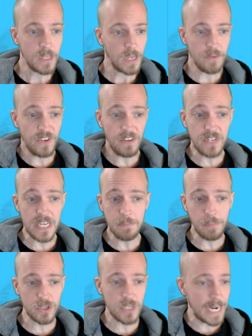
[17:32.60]
15%,
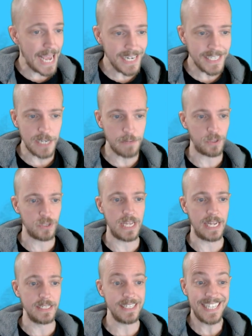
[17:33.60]
18%,
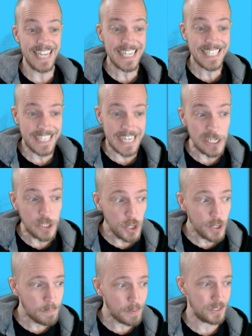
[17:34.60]

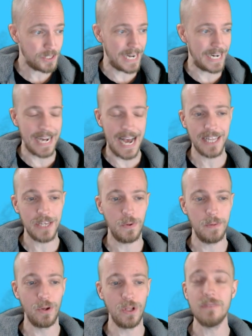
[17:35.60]
62% in
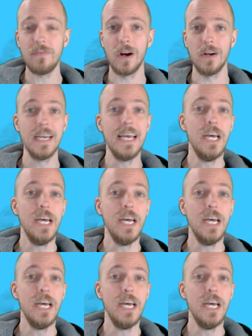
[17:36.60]
Hollywood Boulevard,